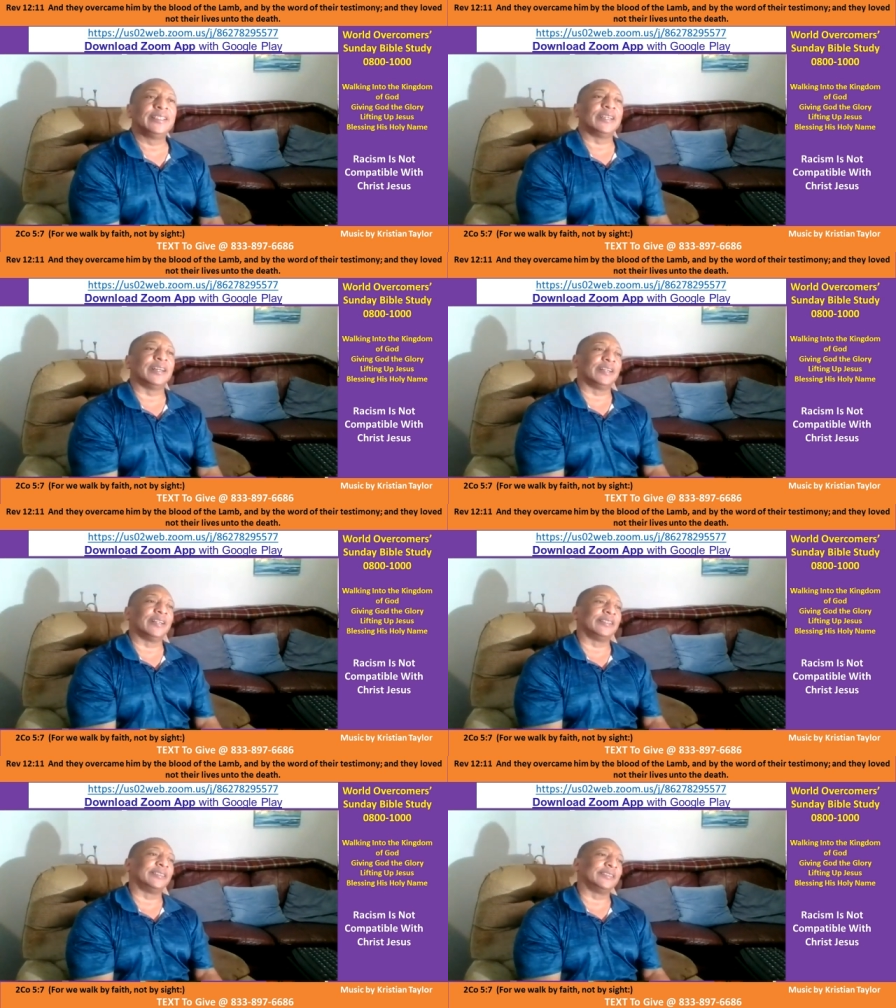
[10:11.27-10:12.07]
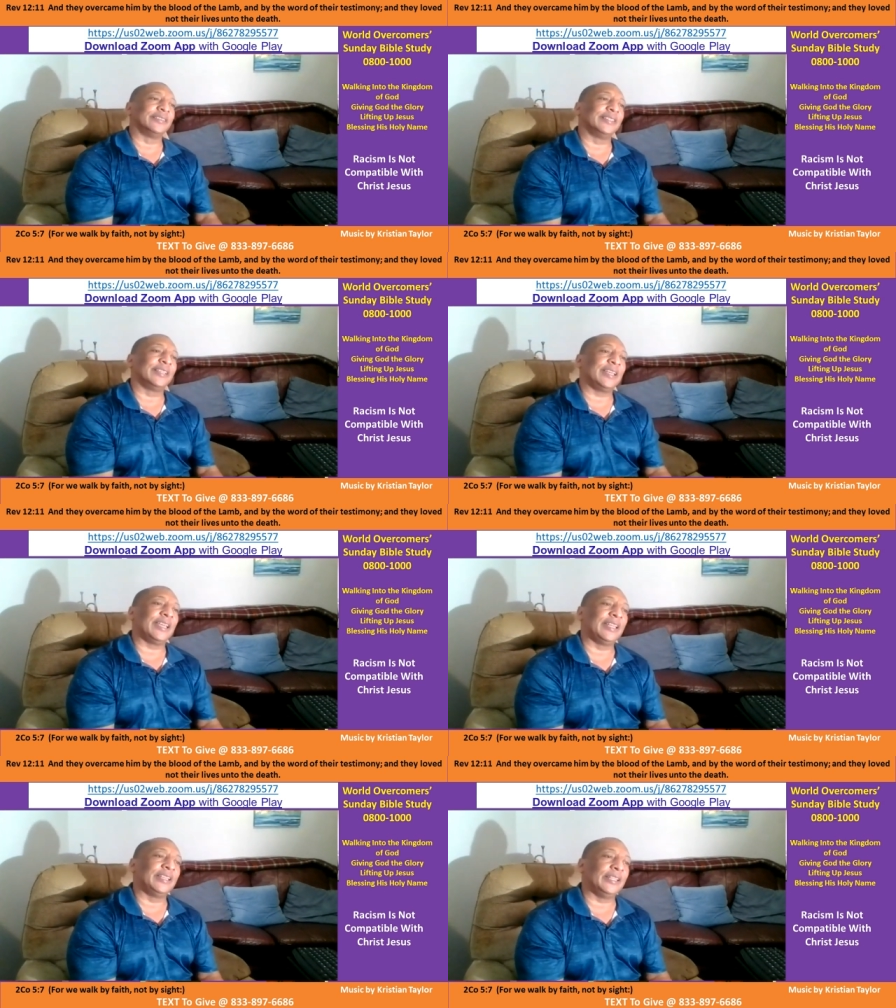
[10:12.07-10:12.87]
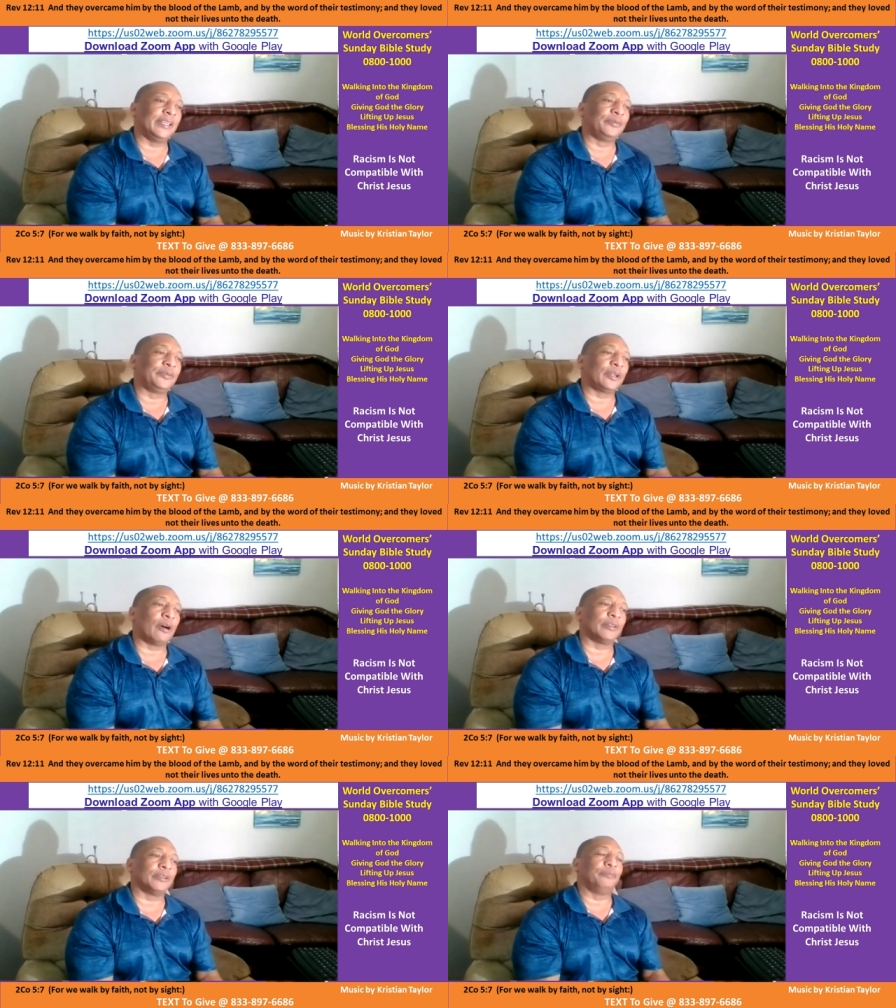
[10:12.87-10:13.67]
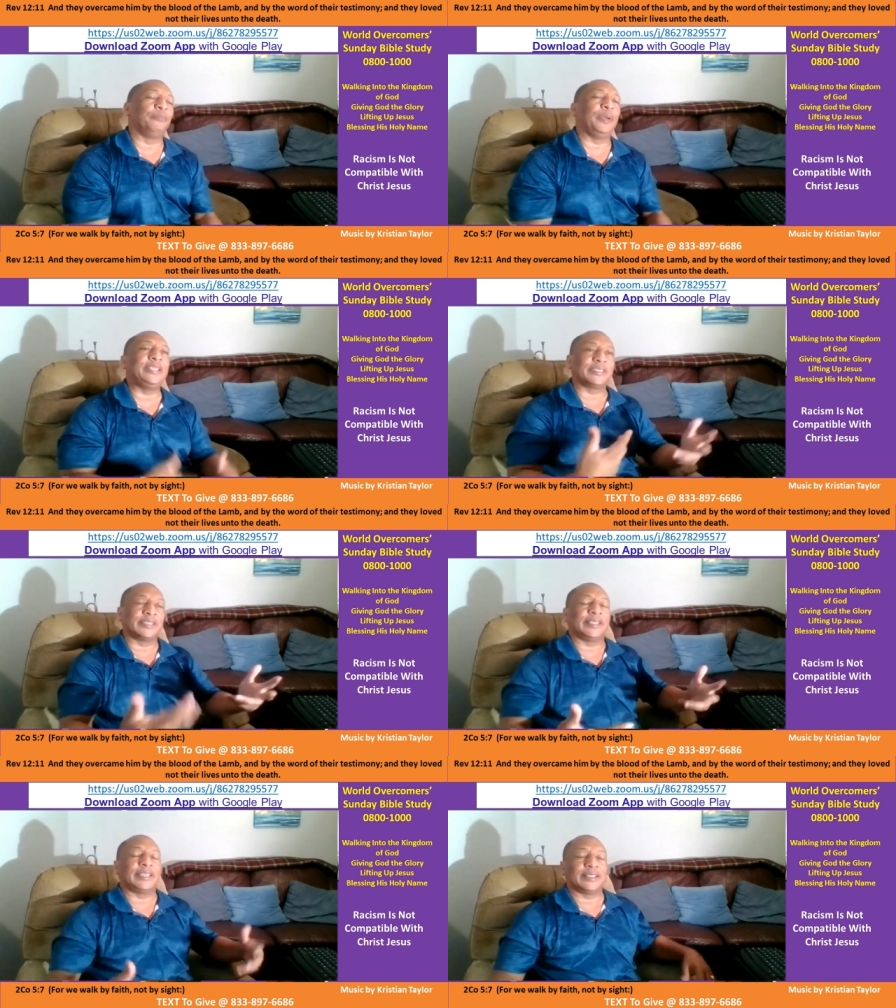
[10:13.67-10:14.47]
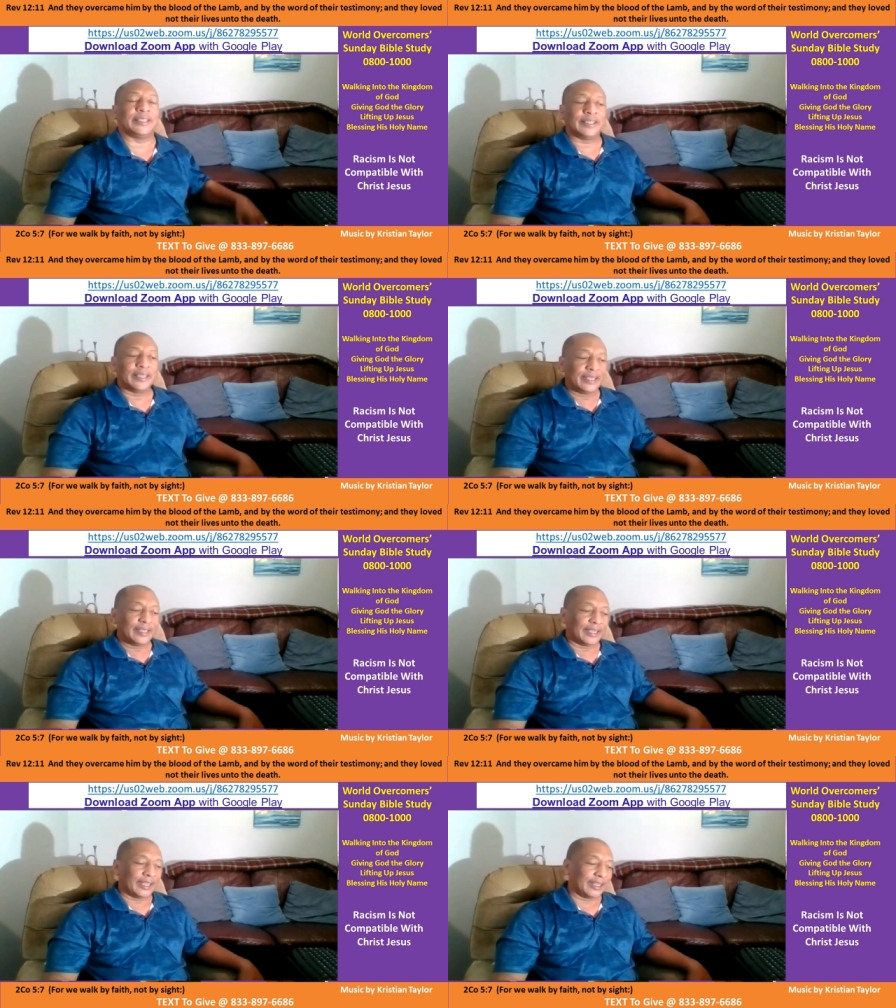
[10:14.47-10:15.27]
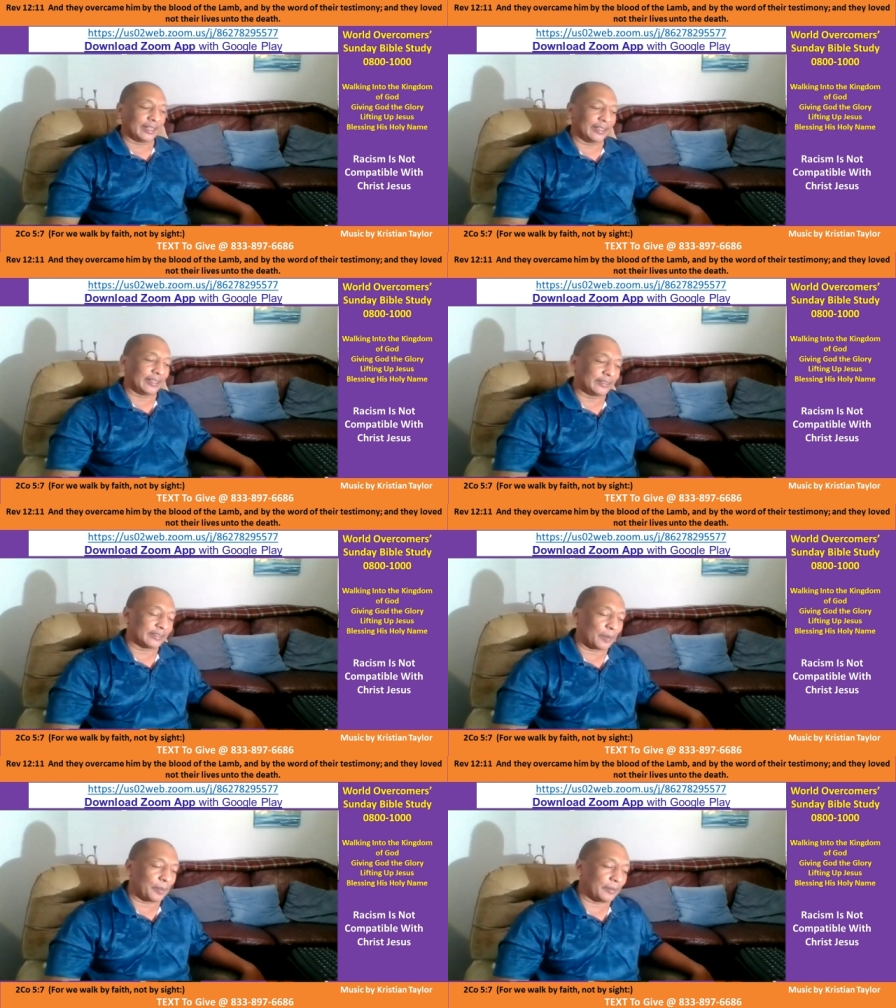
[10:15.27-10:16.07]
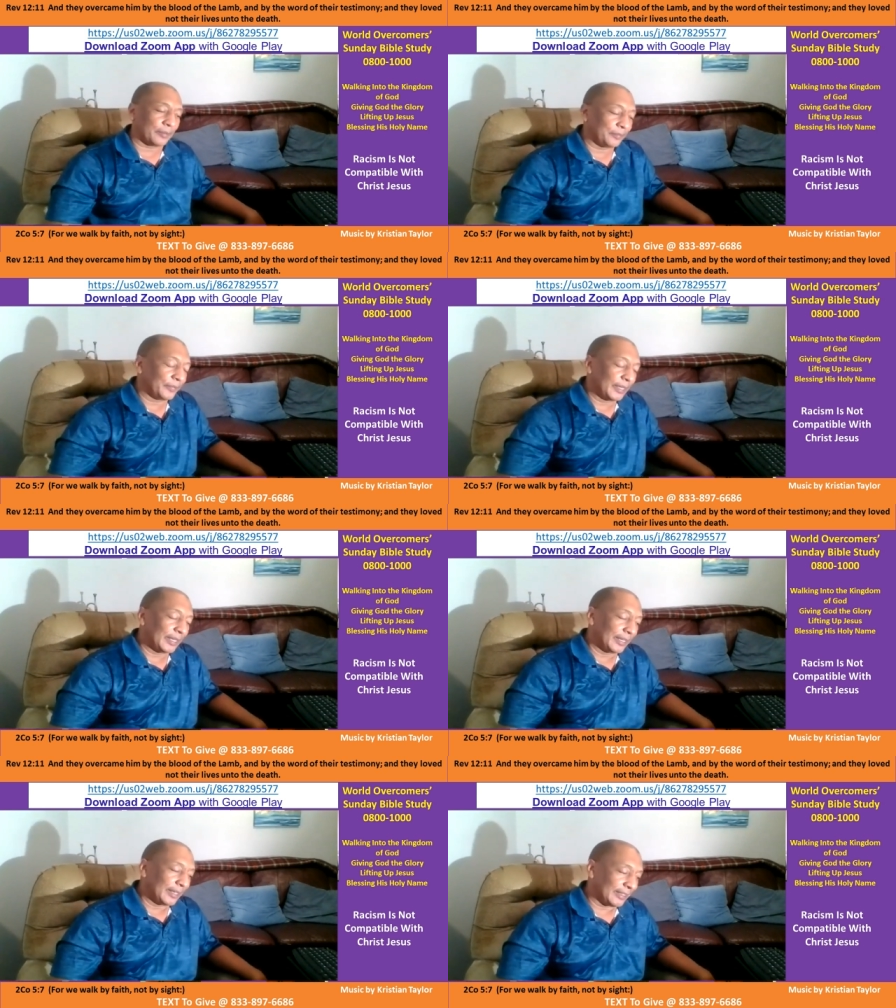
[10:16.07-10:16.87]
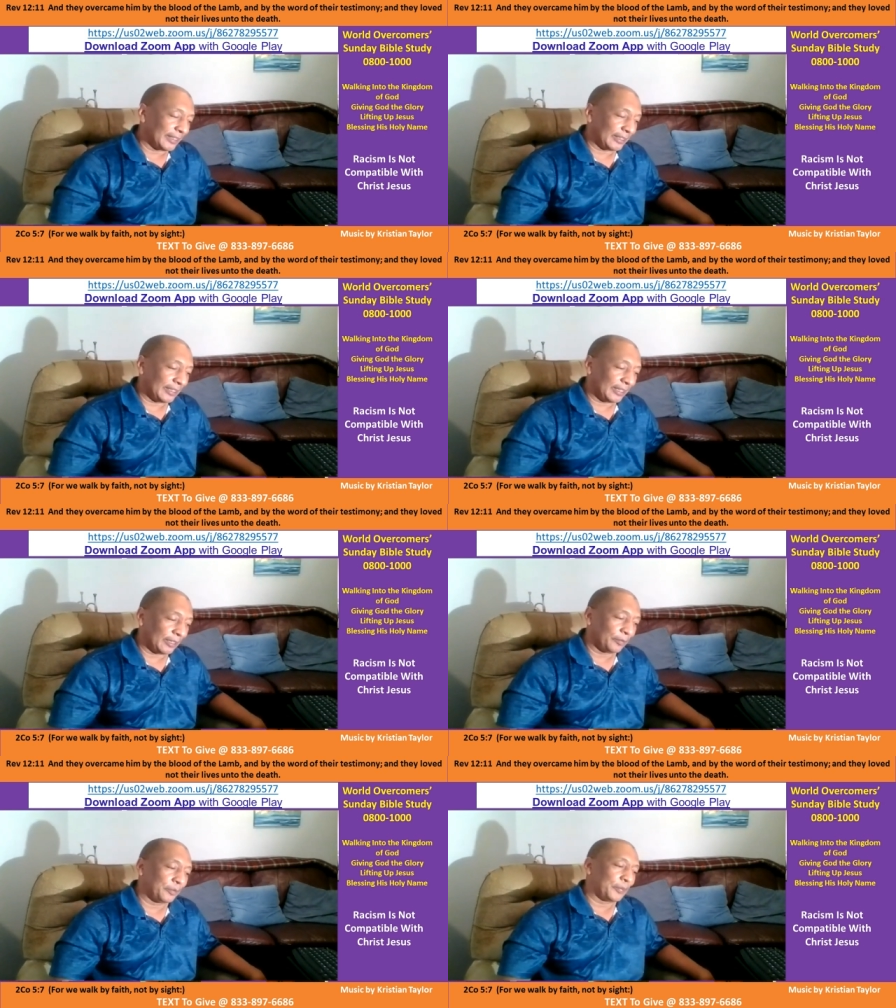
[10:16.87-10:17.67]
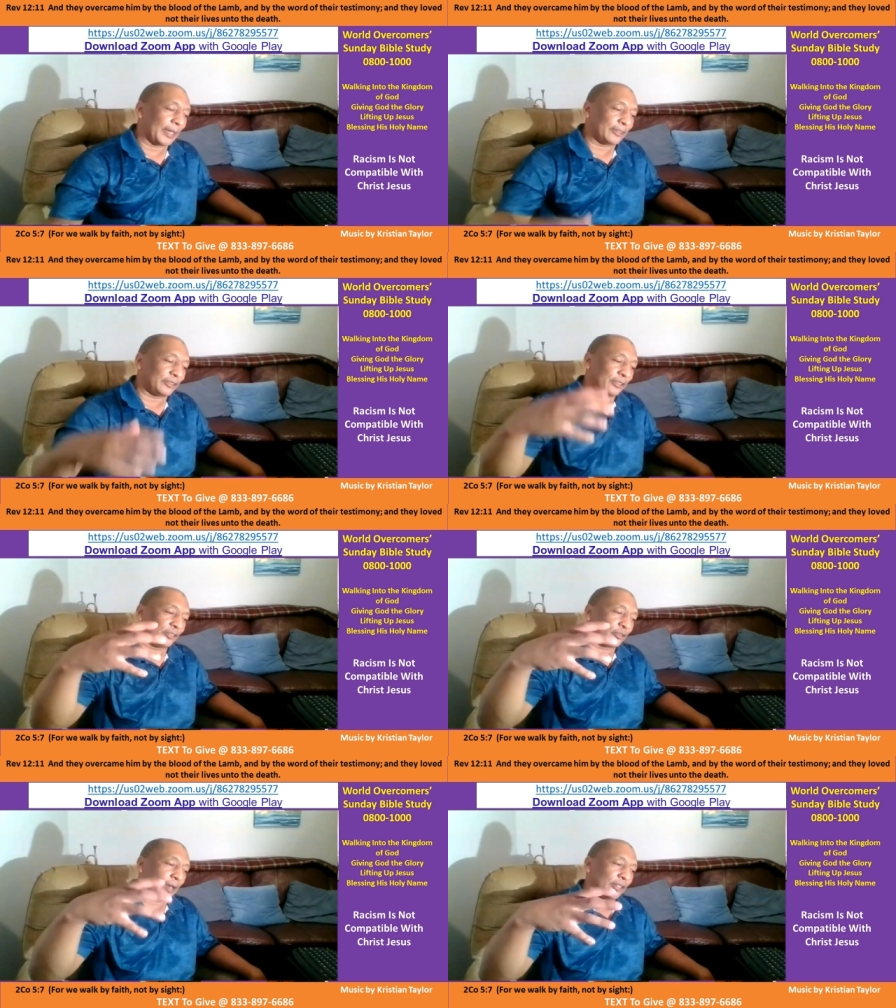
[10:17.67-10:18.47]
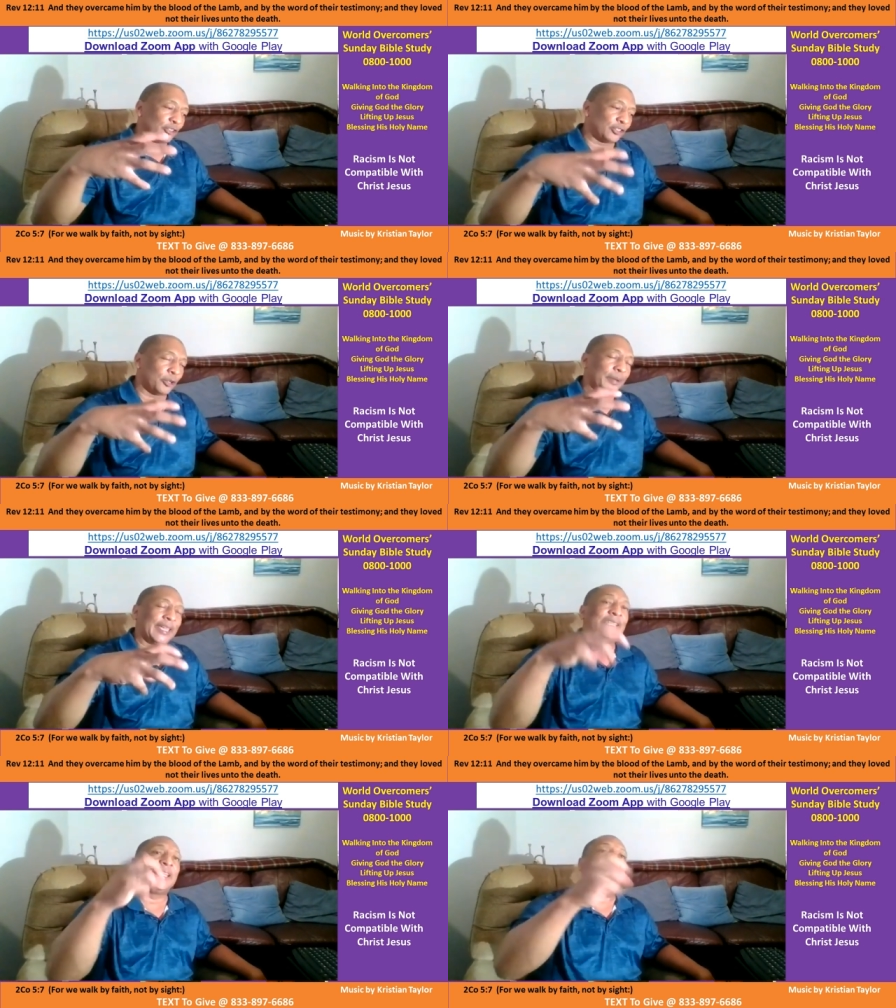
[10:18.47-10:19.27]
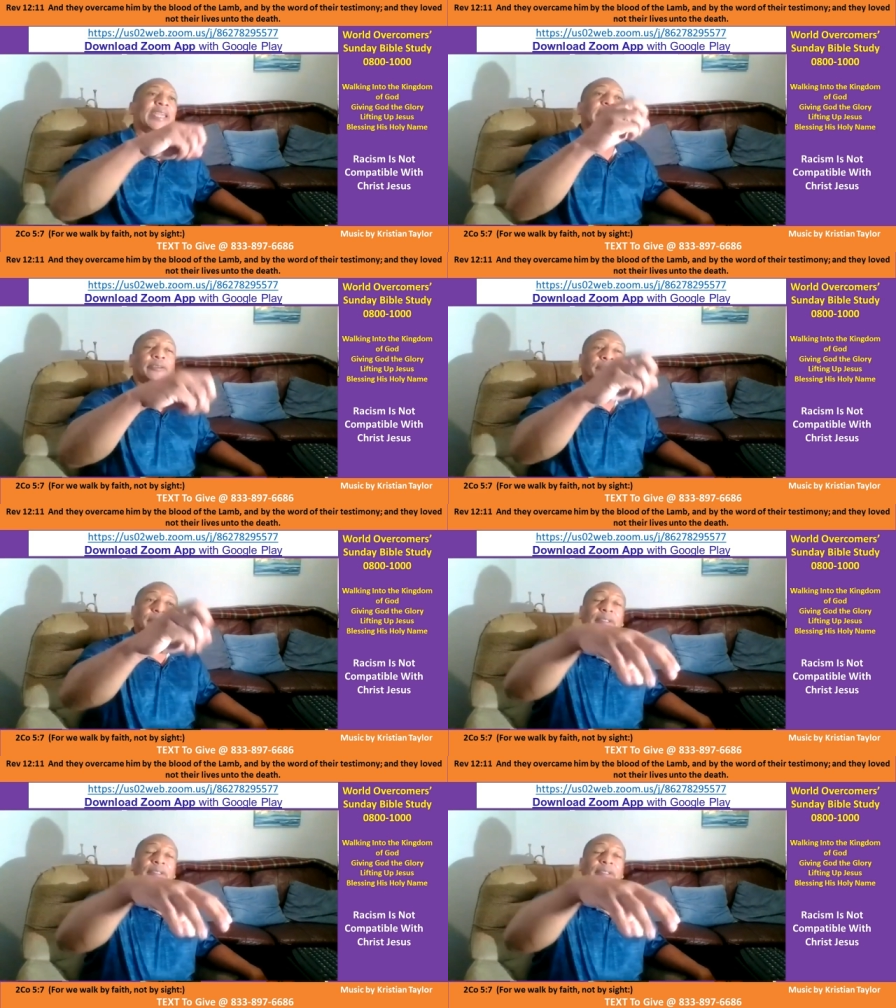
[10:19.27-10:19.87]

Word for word: uh, and they call them beastly, and and and some of them, they, it was basically just trying to show a negative